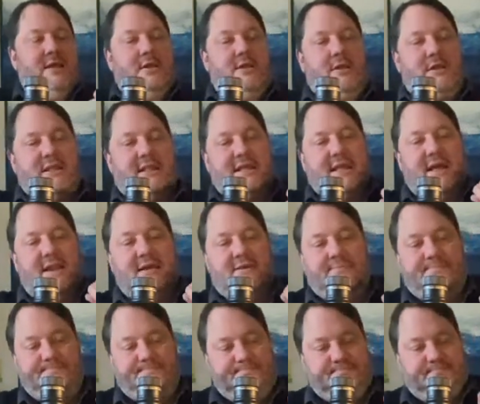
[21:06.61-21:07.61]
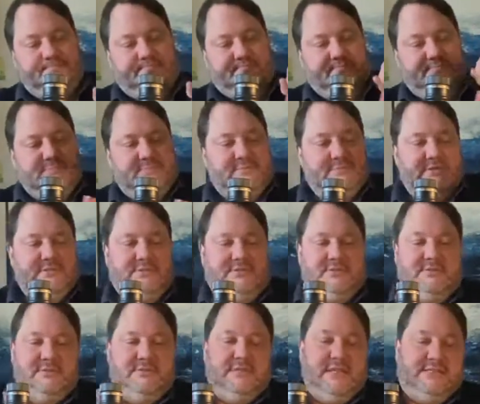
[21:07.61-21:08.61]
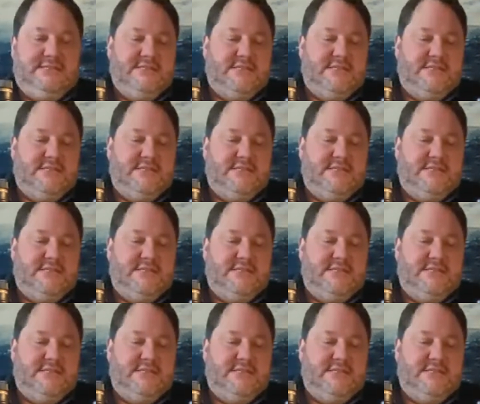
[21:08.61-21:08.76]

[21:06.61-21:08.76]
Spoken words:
Look at the colour. This